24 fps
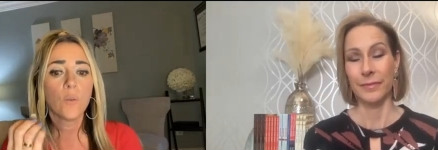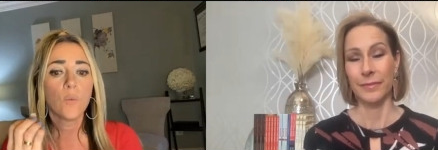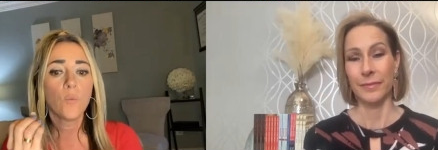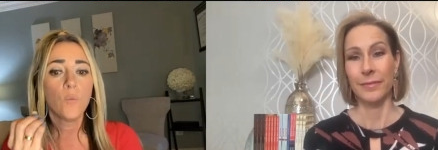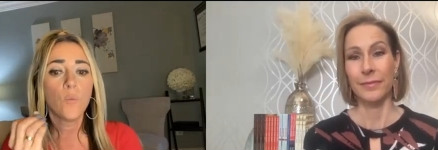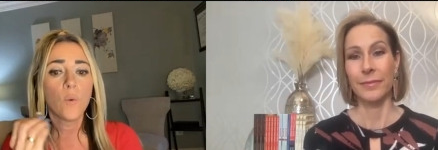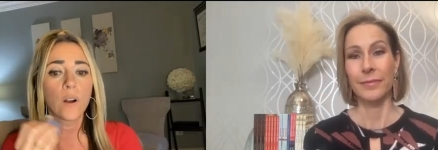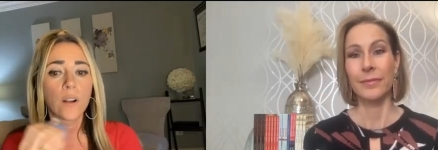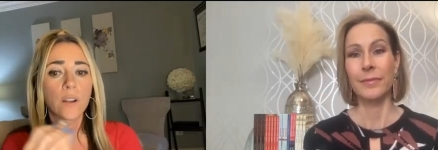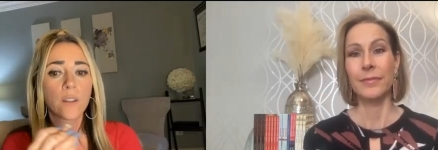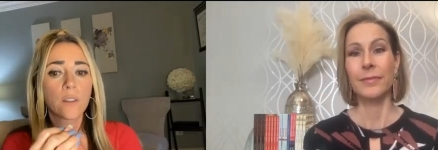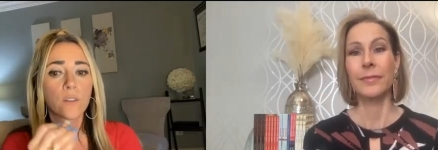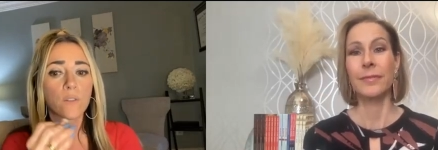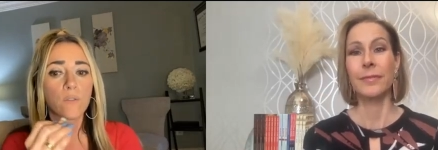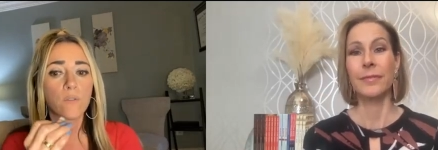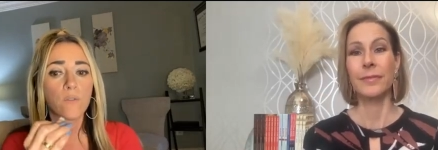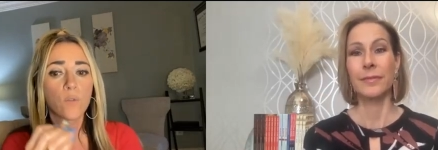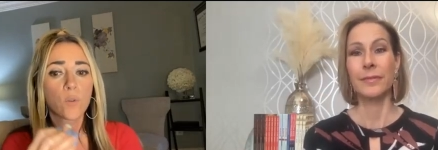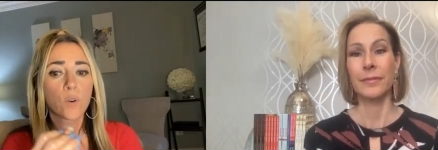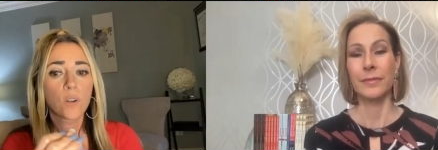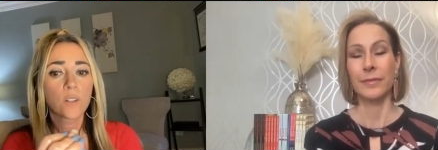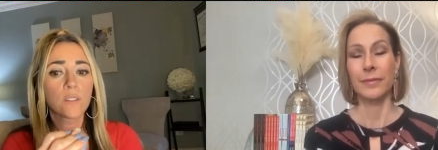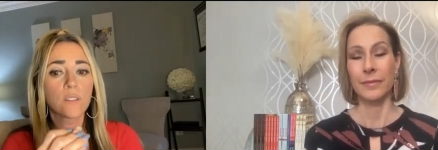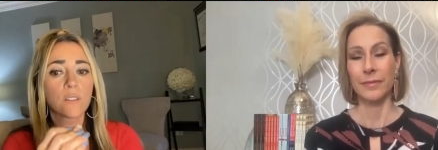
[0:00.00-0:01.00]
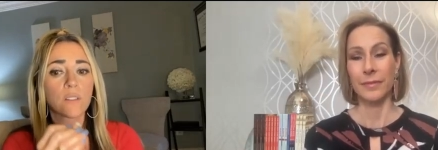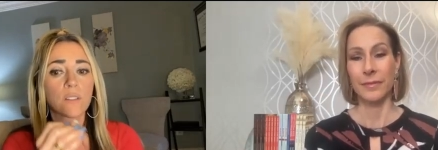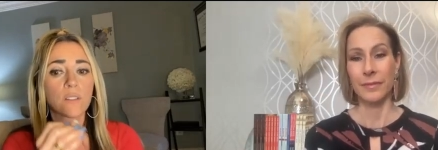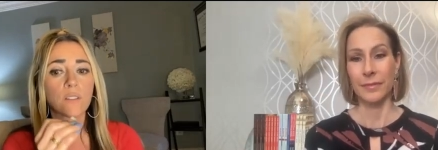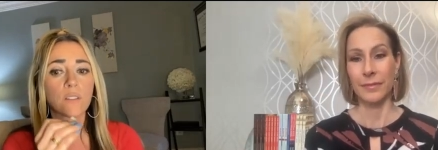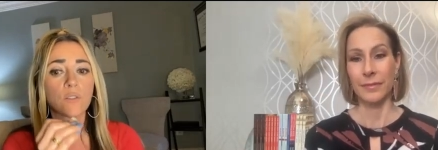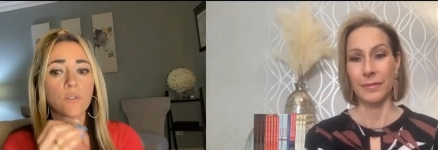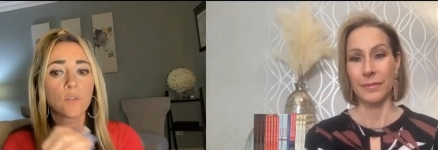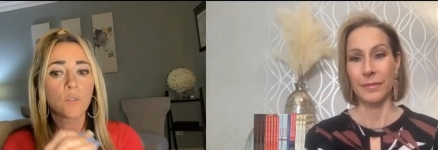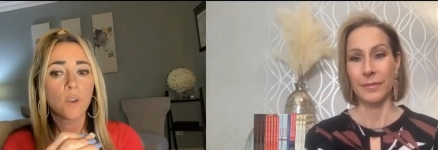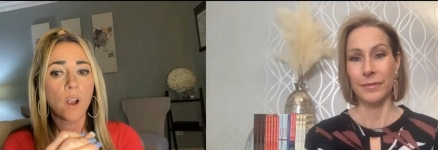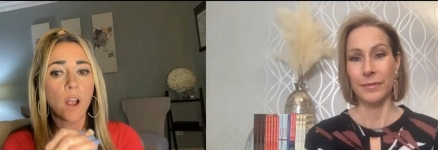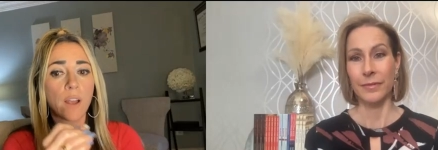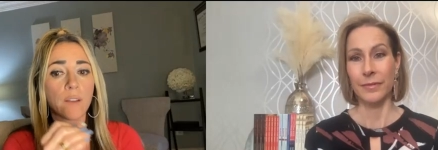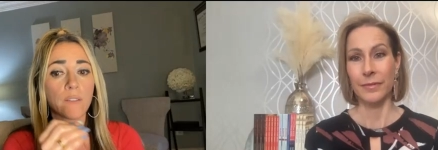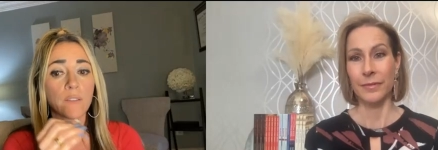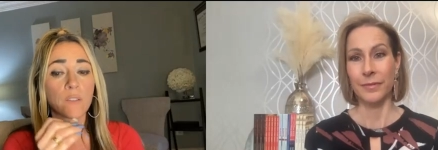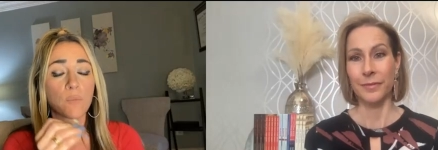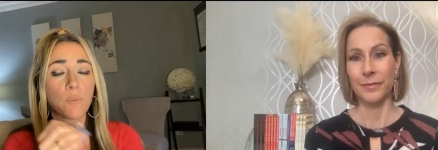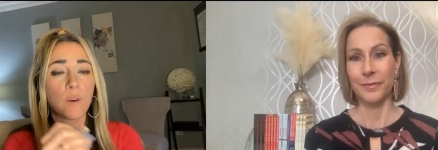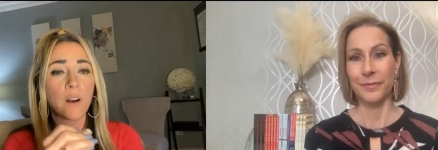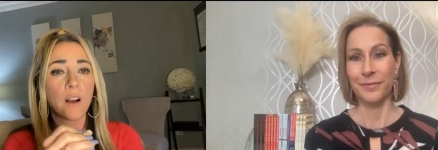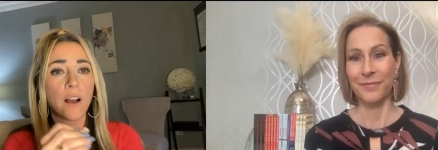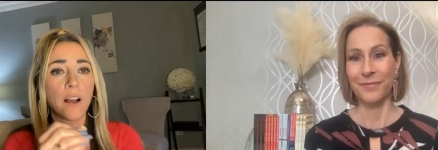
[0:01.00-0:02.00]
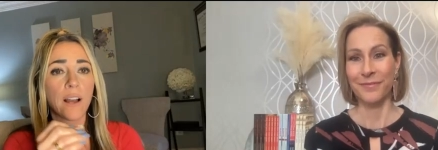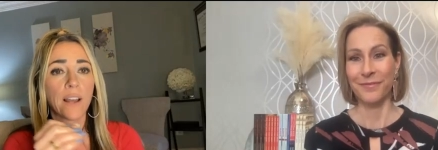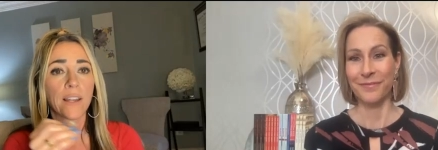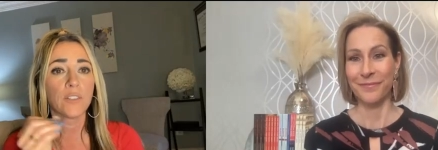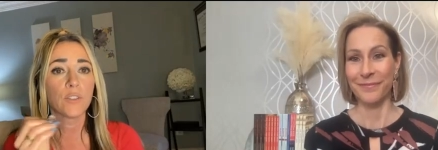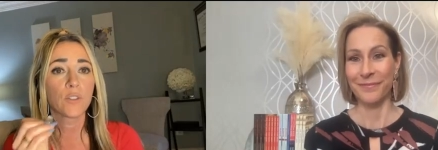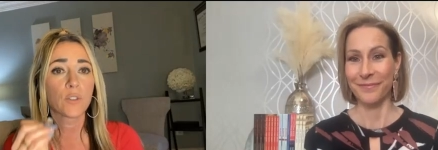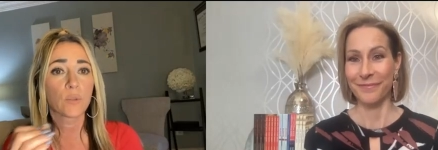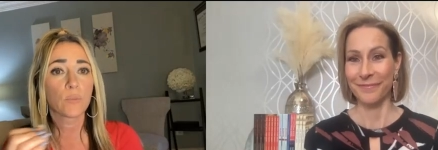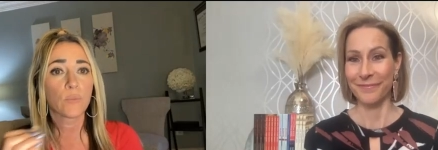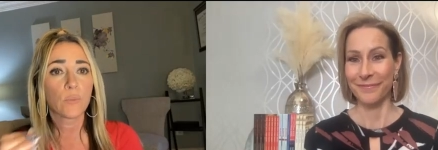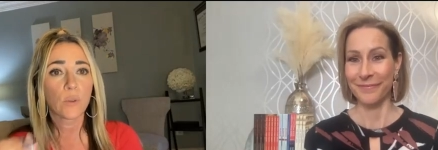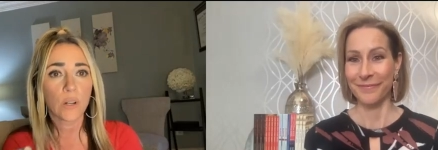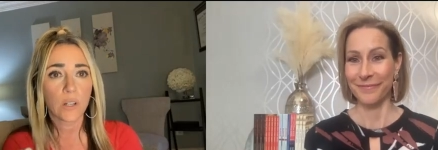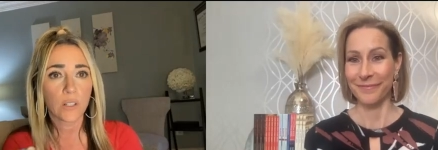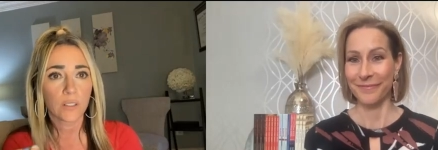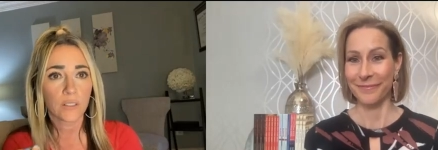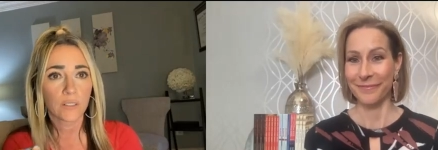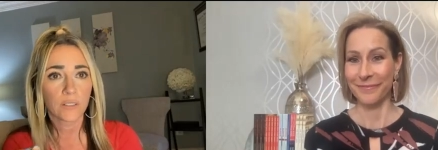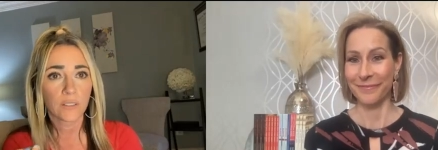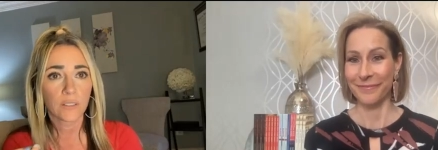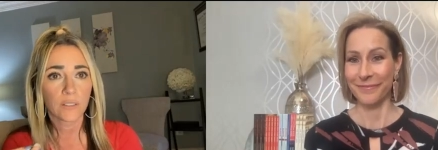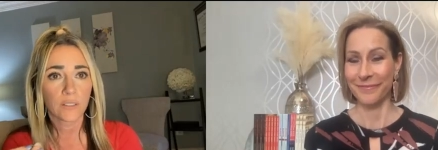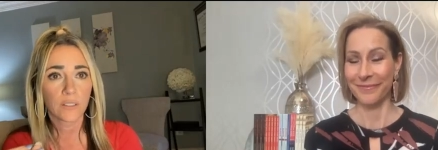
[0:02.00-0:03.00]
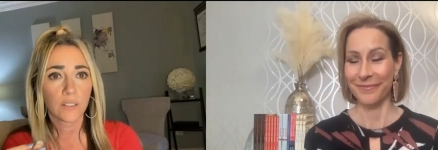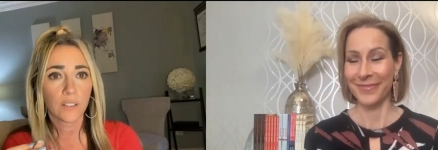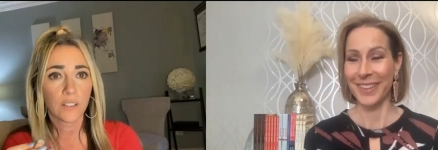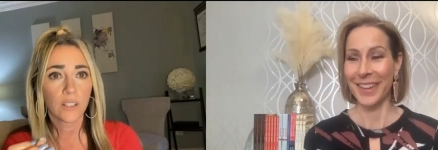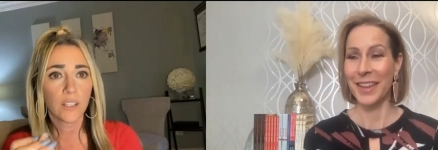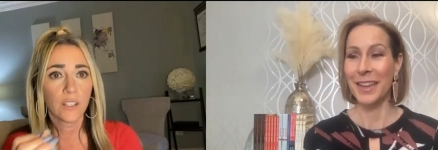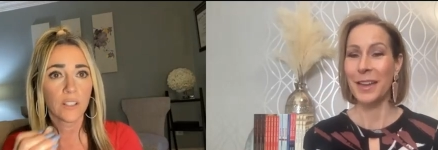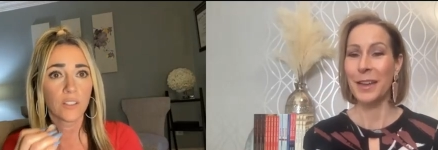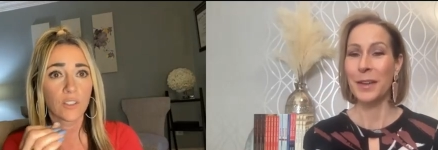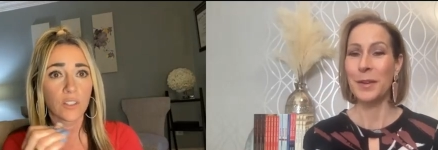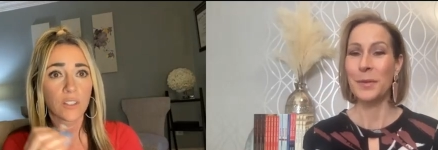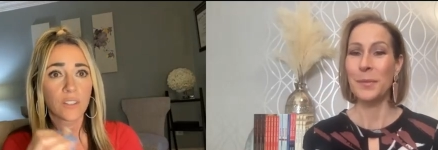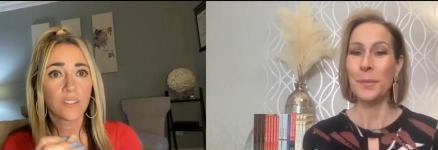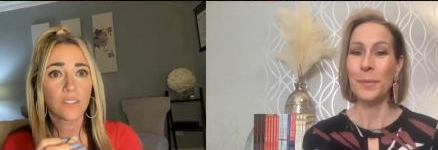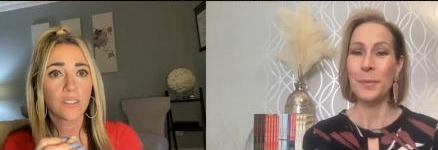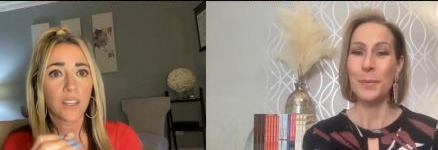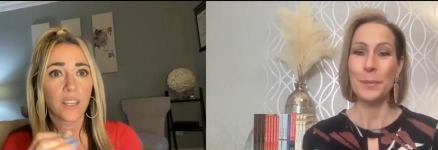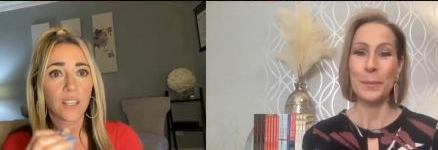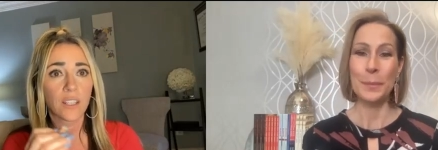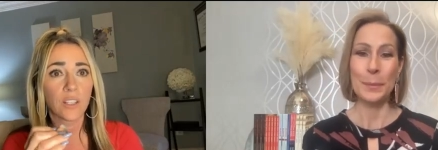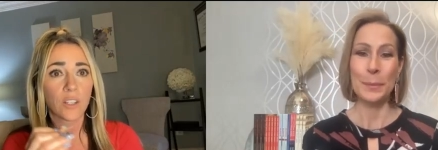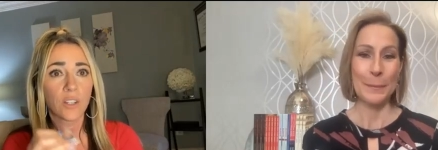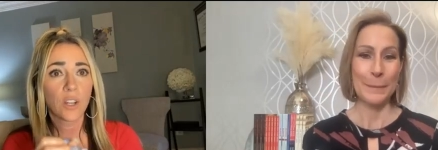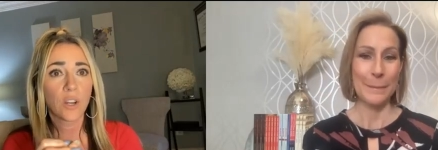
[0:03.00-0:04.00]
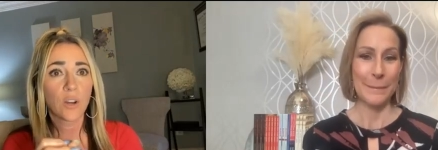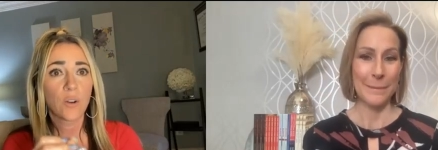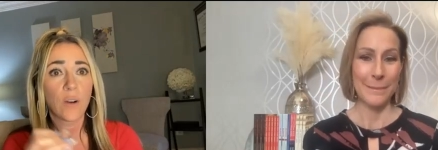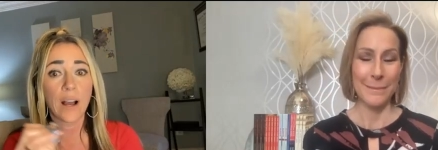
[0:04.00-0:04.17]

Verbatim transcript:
Speaker 1: one of the forces and drives behind your books to say, you know,